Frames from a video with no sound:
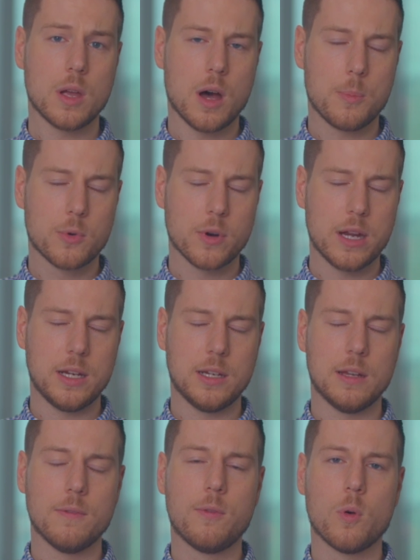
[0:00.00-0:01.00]
upgrading
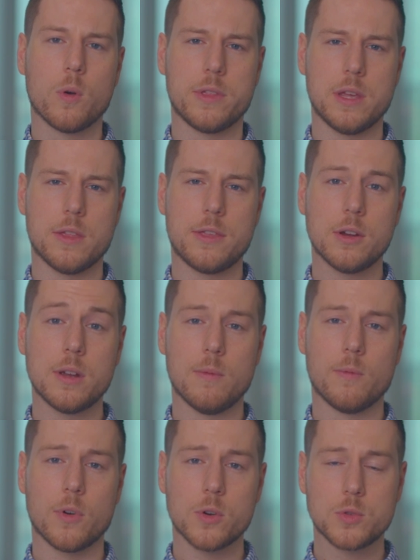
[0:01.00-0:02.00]
it for the
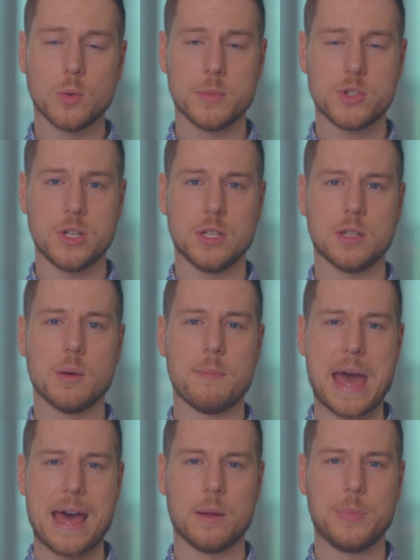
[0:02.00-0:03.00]
Ethereum virtual machine
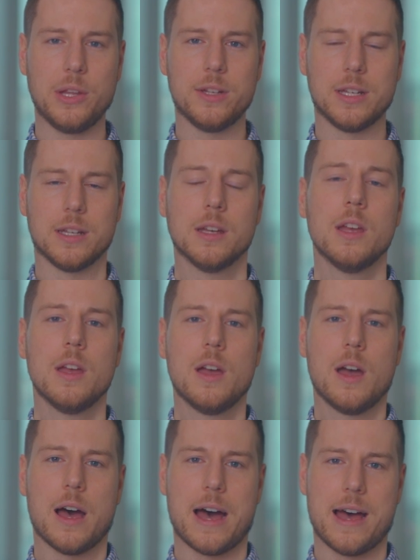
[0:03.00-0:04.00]
compatibility.
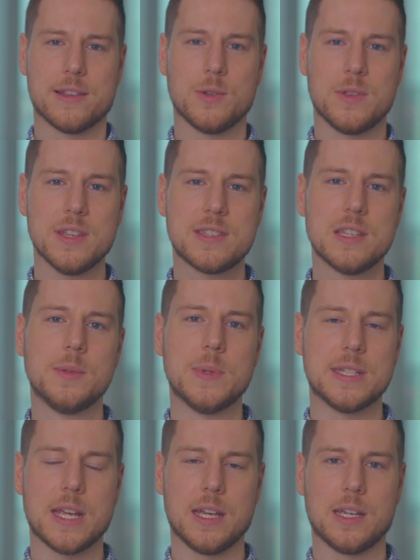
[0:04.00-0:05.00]
So this has
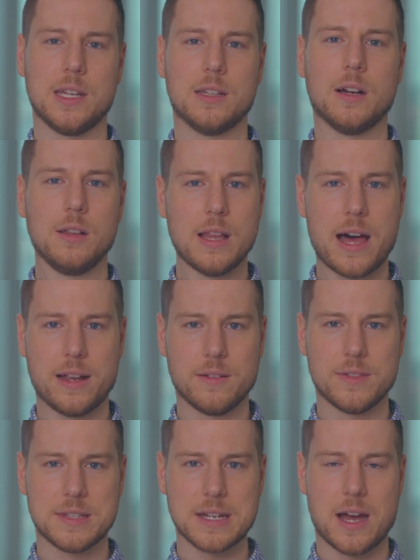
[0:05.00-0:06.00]
been taking a lot
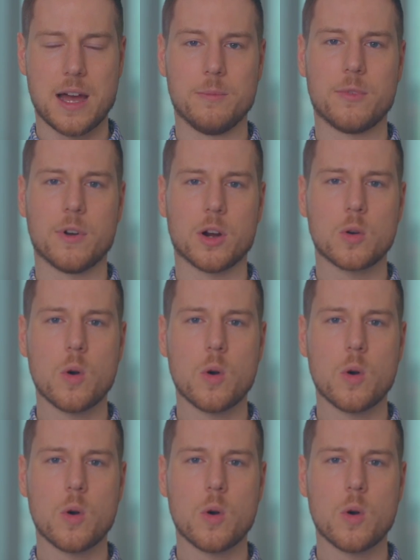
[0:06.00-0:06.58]
of the time for our